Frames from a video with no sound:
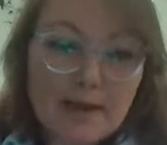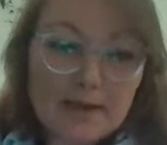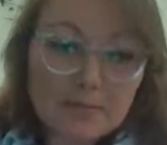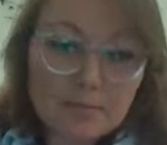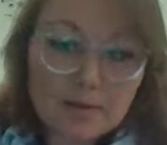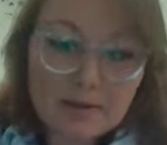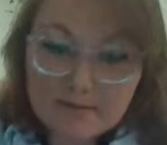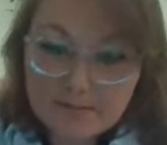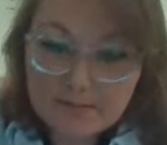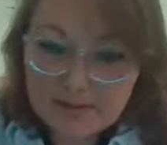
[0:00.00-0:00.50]

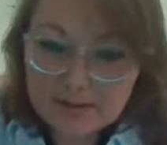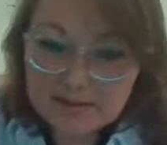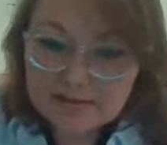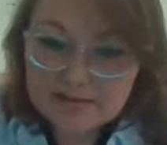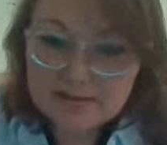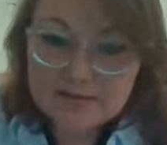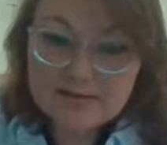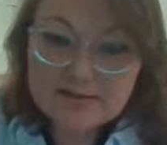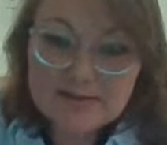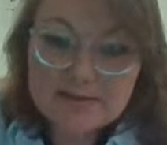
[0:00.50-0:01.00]
might well have been
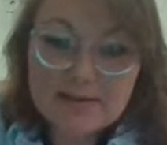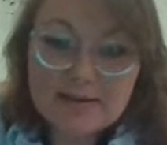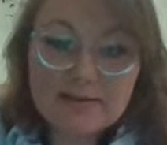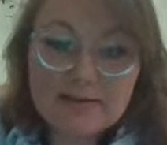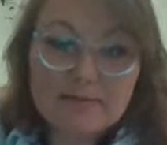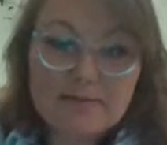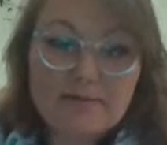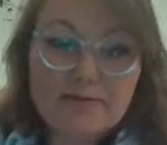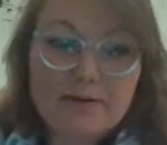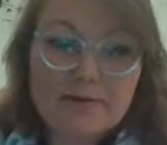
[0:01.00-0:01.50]

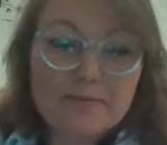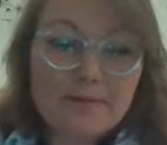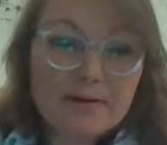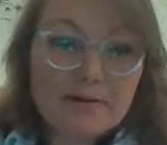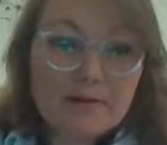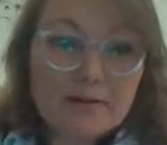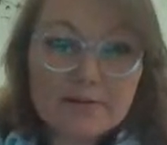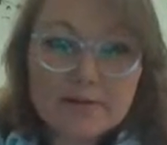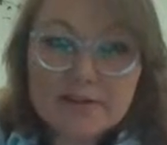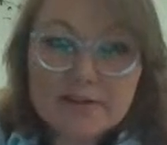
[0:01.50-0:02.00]
associated with
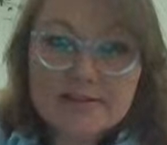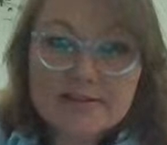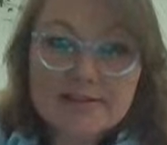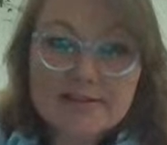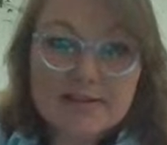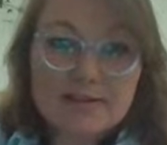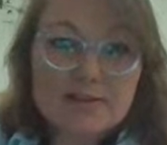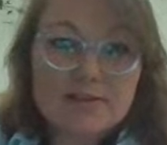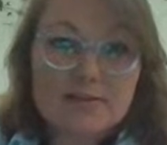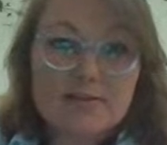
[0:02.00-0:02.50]
riparian
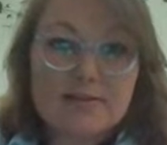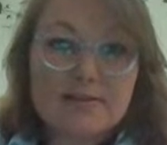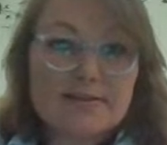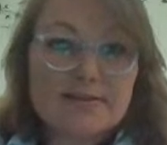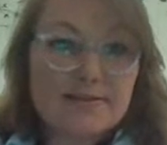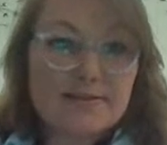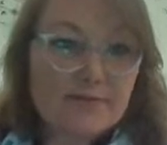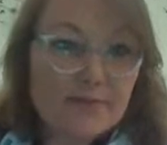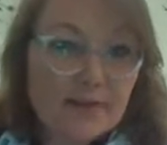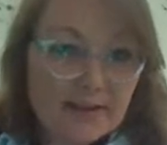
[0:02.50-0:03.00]
vegetation
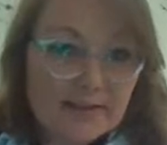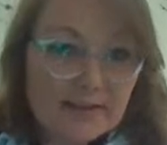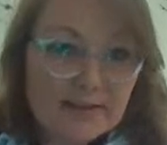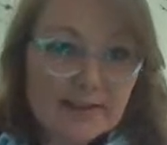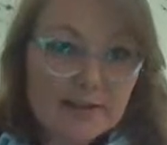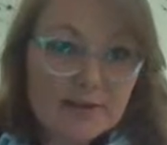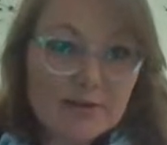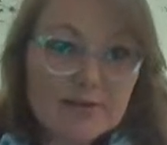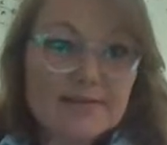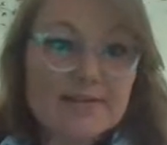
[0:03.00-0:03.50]
and
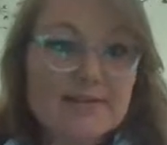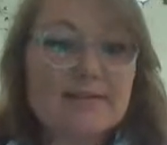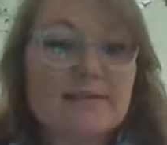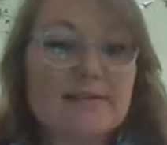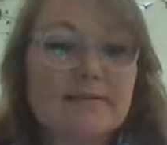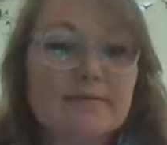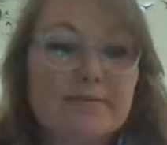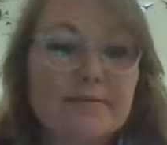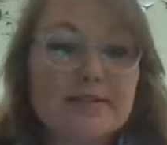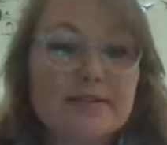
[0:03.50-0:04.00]
savanna
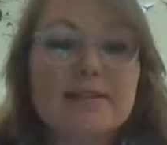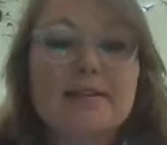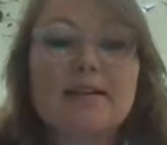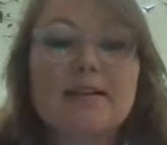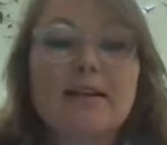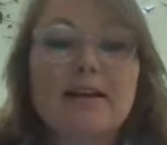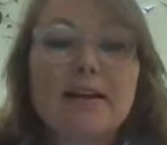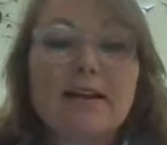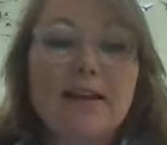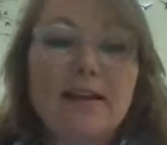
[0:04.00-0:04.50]
ecosystems.
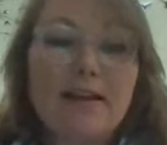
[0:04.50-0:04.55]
